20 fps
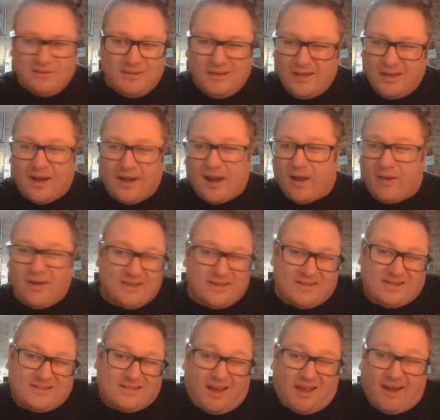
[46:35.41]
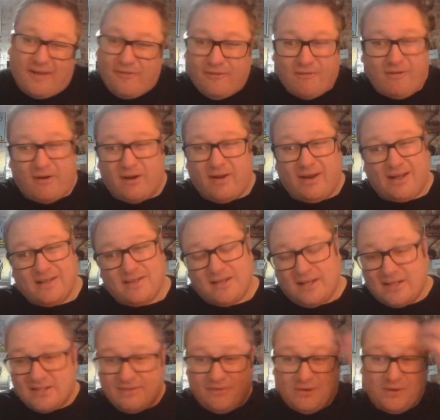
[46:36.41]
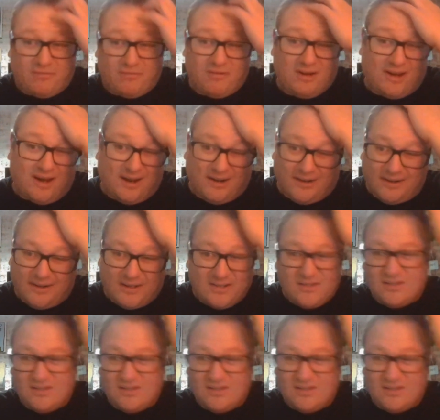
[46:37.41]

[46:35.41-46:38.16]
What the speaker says: it's like if you've only interviewed 3 candidates,